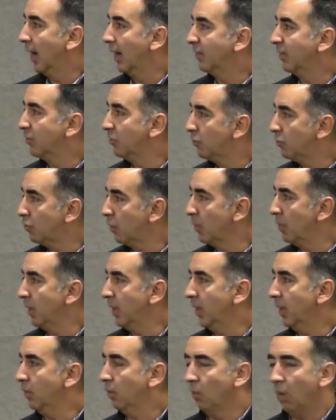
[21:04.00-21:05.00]

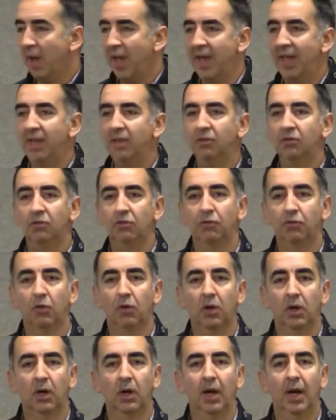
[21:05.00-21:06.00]
distributed ways
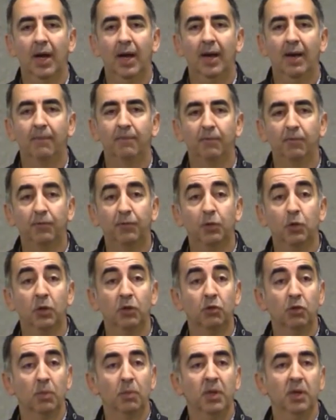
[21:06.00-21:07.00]
to
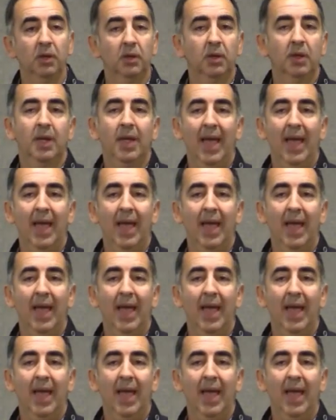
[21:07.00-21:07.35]
attribute